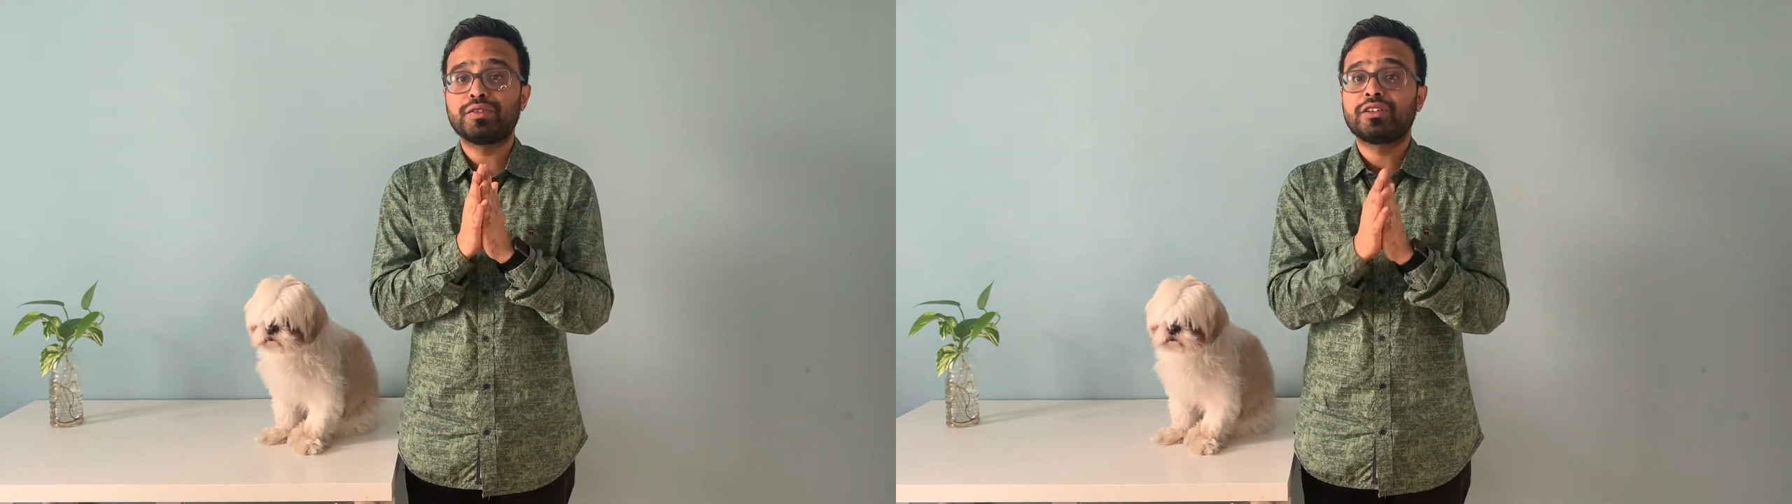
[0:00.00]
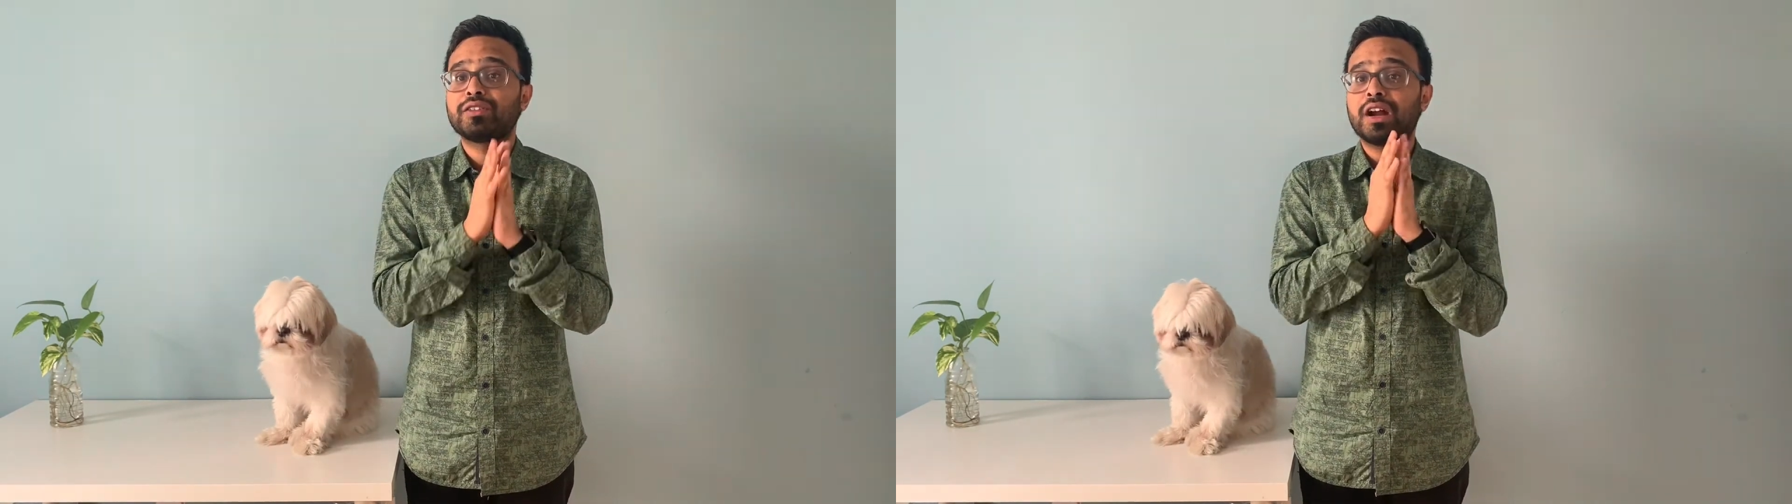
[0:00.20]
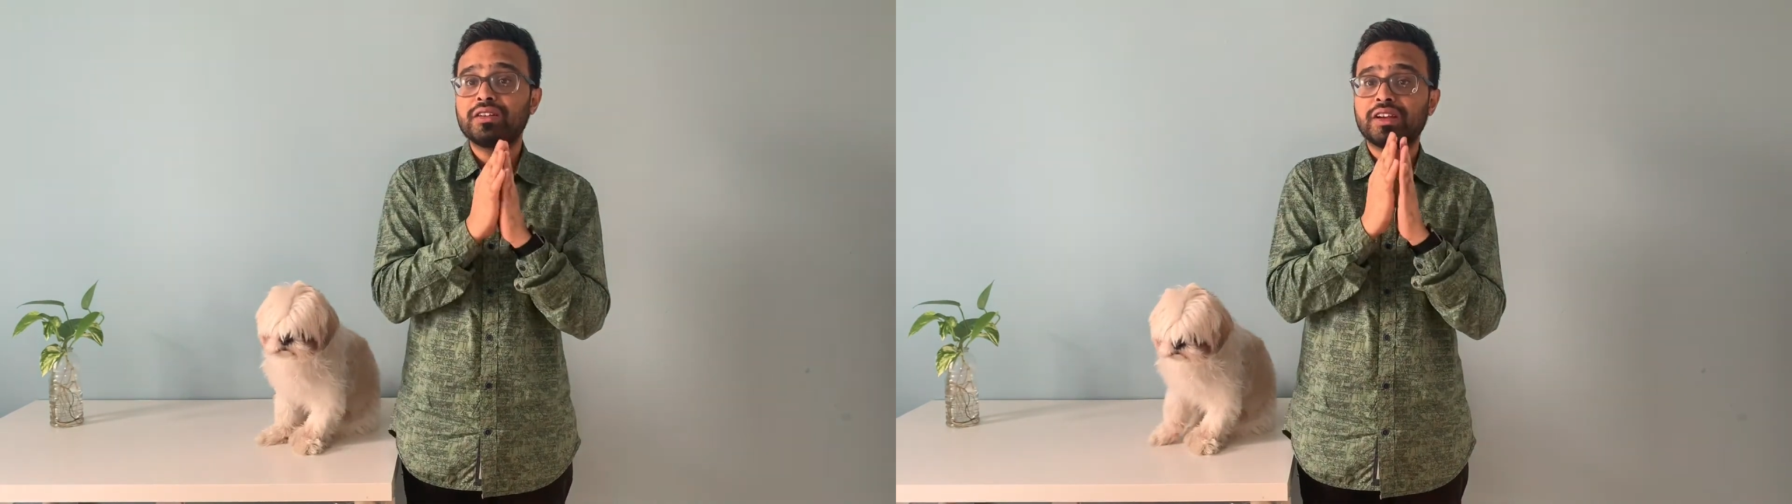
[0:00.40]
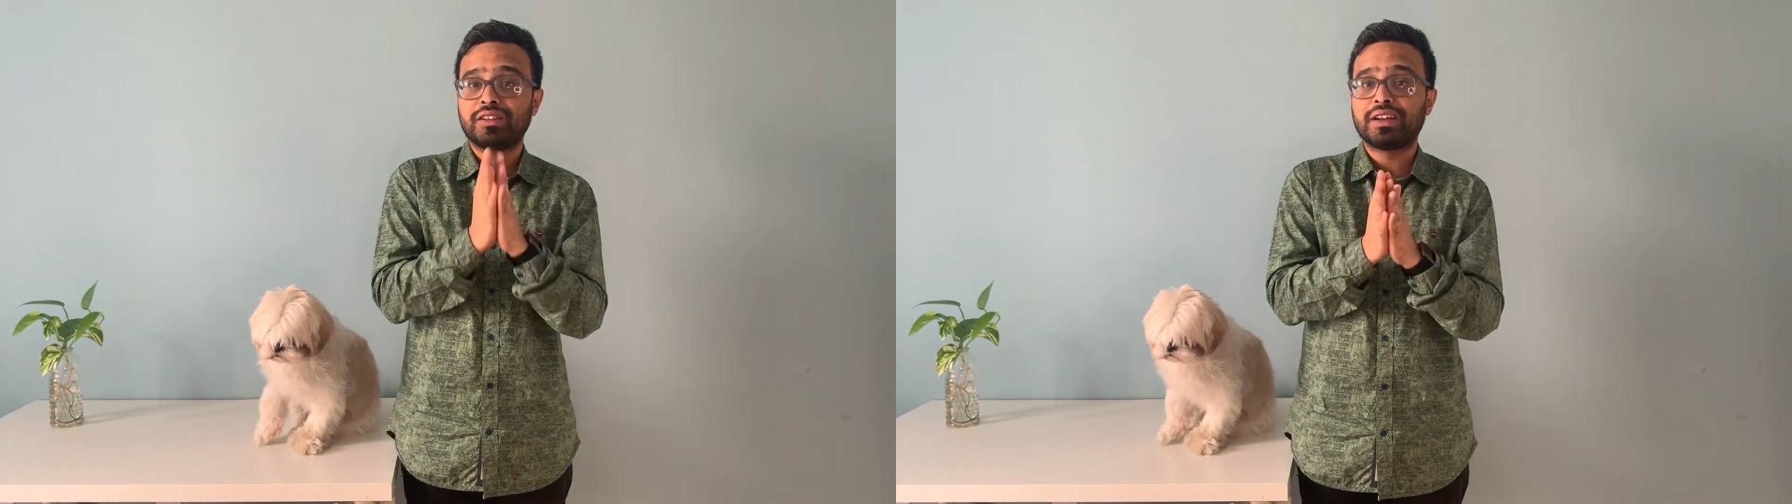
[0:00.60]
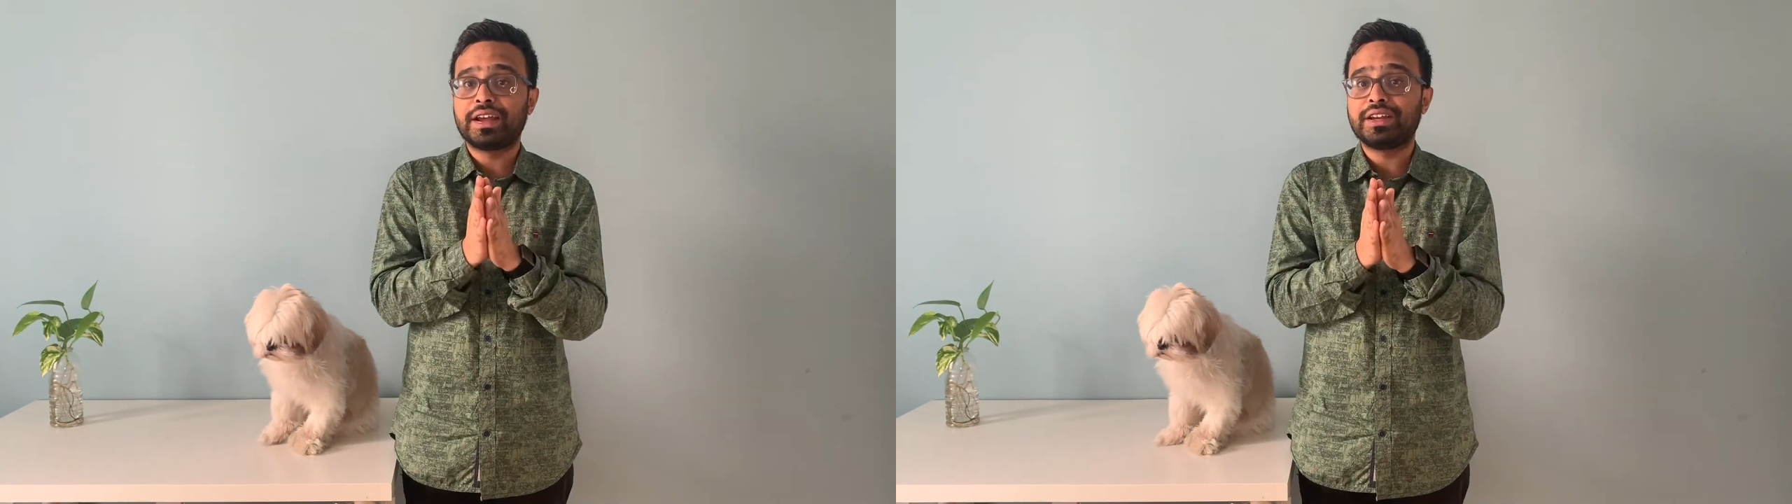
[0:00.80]
it's not
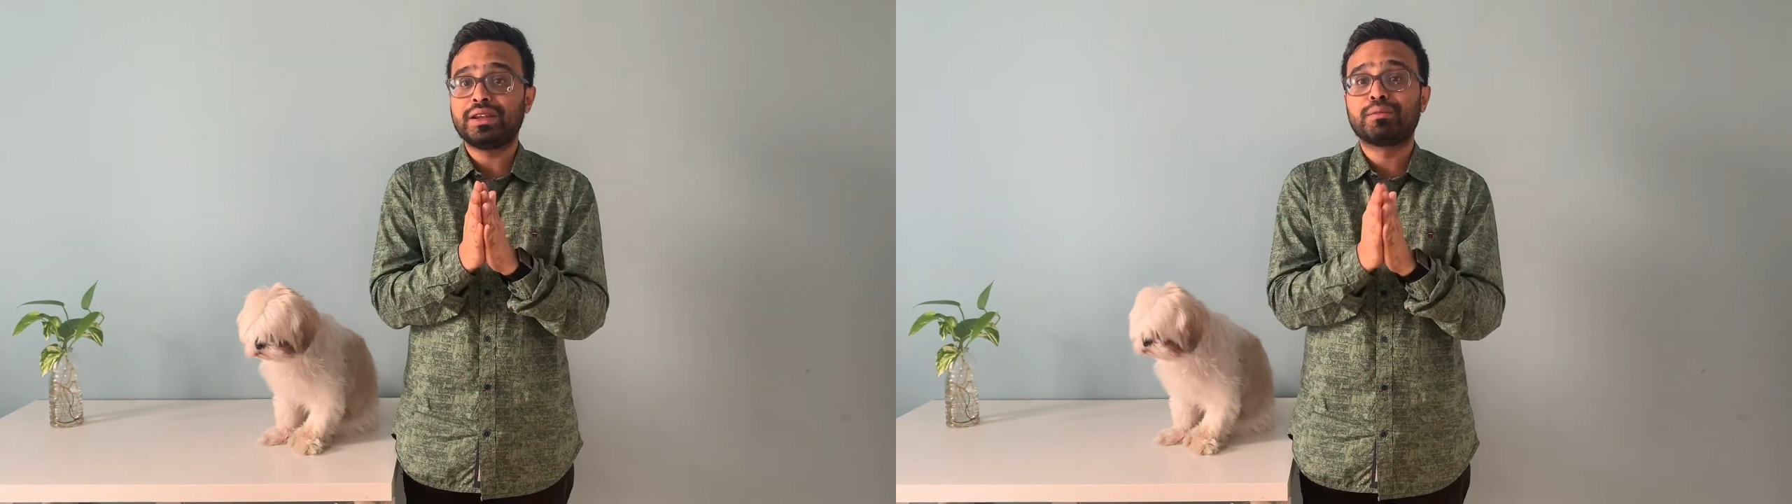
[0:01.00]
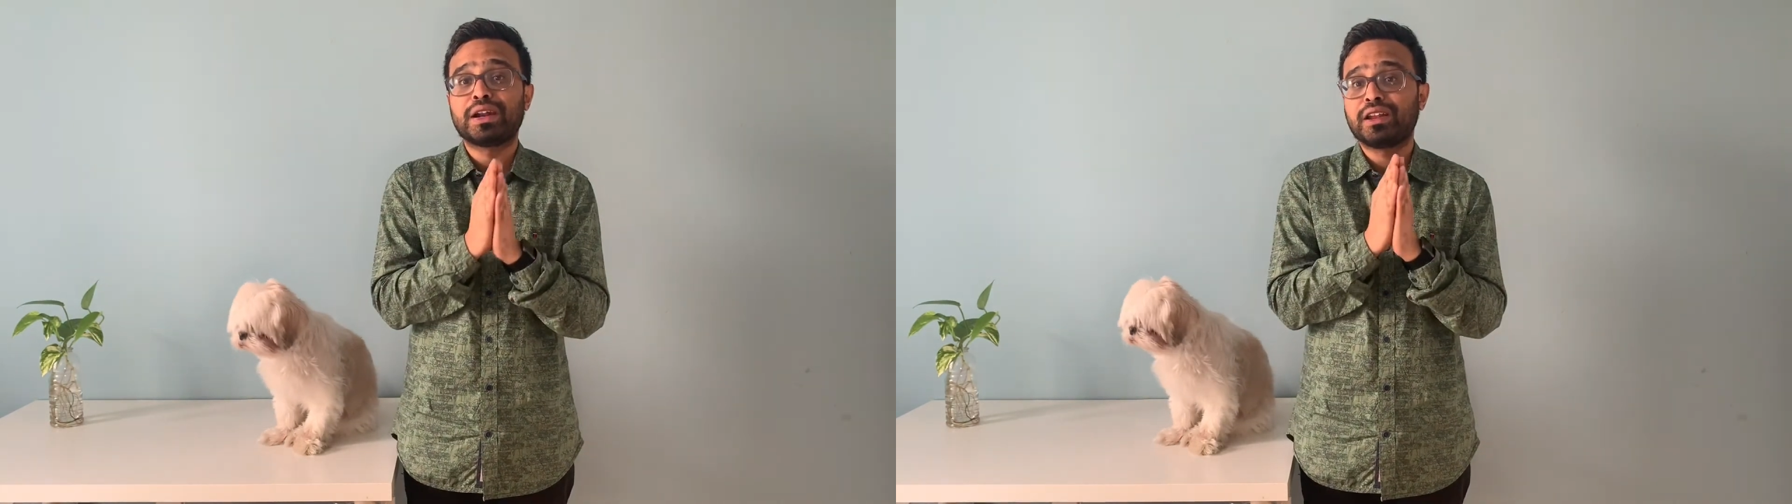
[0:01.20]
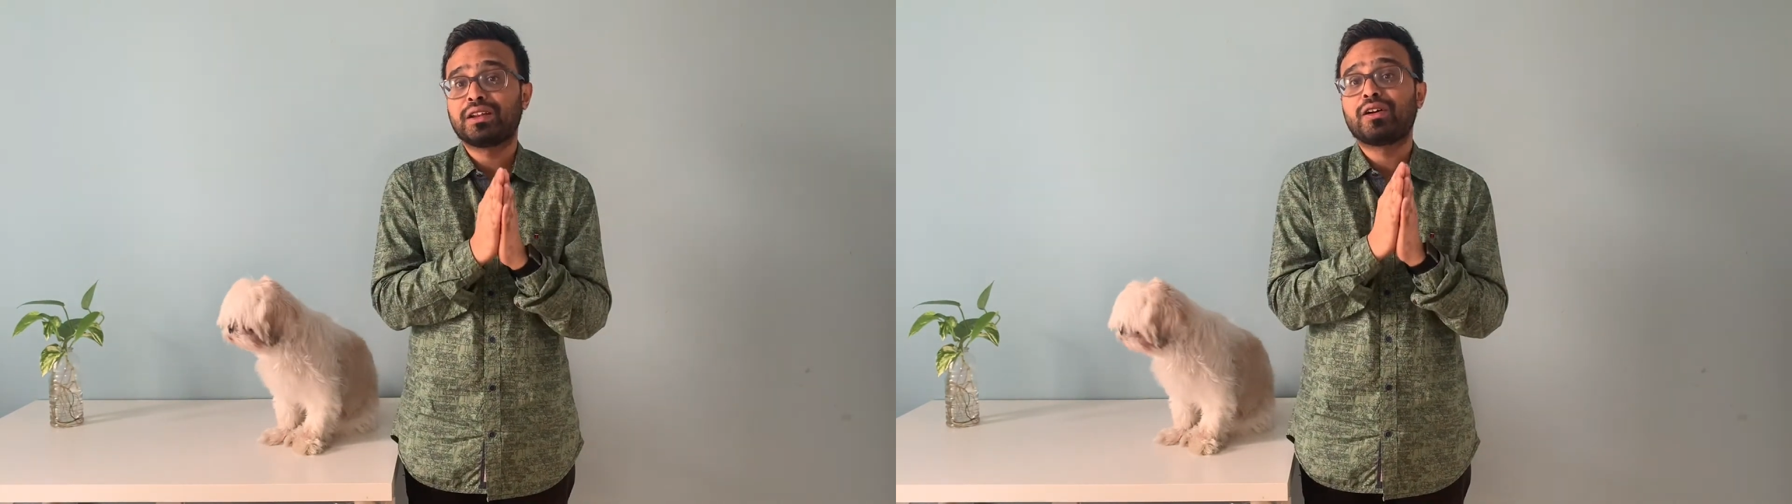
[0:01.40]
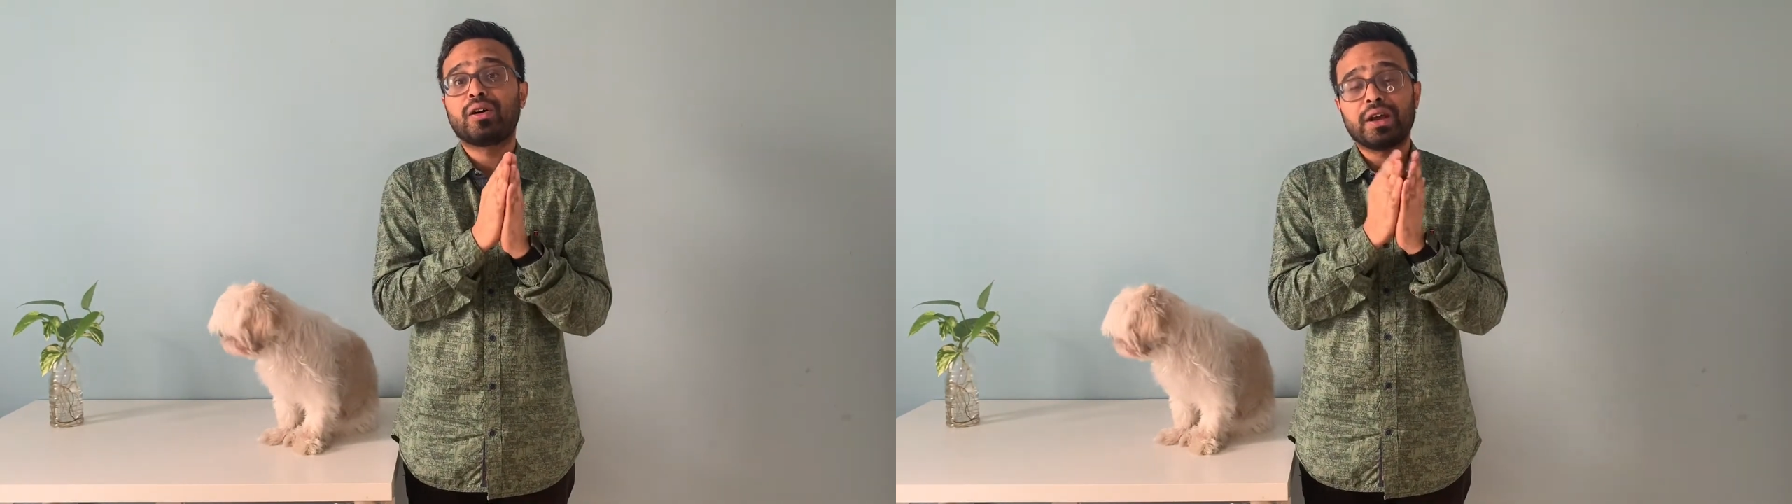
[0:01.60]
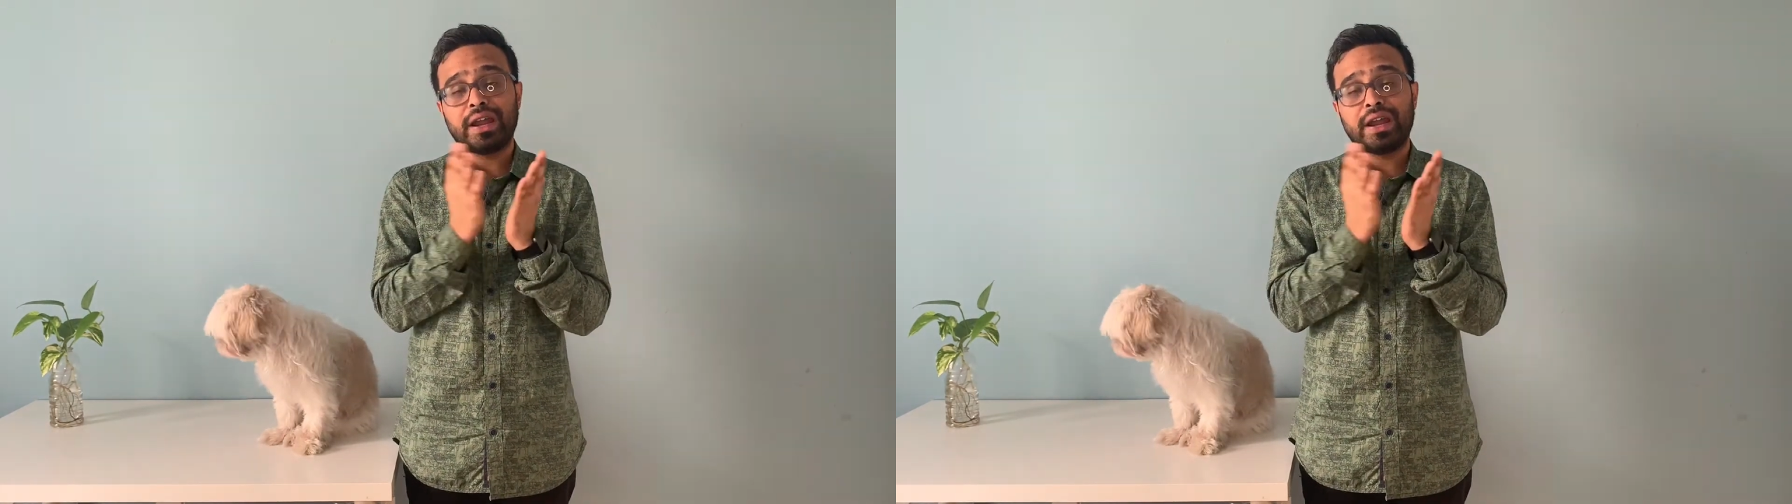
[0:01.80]
just in IT but in